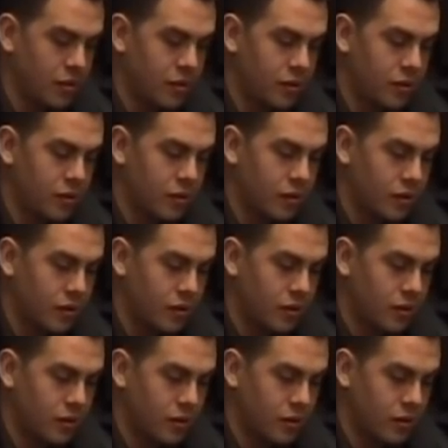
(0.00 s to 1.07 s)

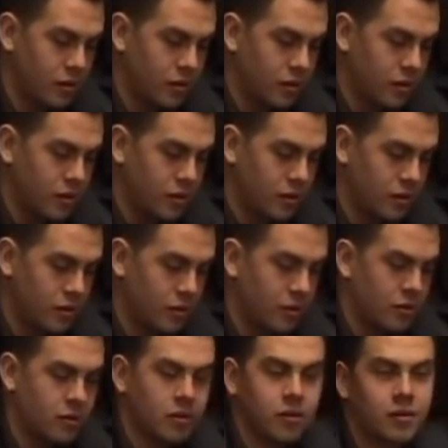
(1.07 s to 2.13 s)

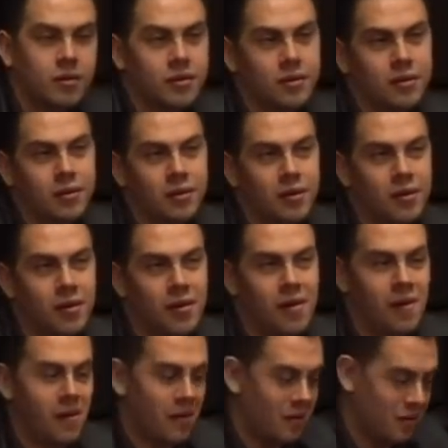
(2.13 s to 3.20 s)
No words are spoken by the person on screen.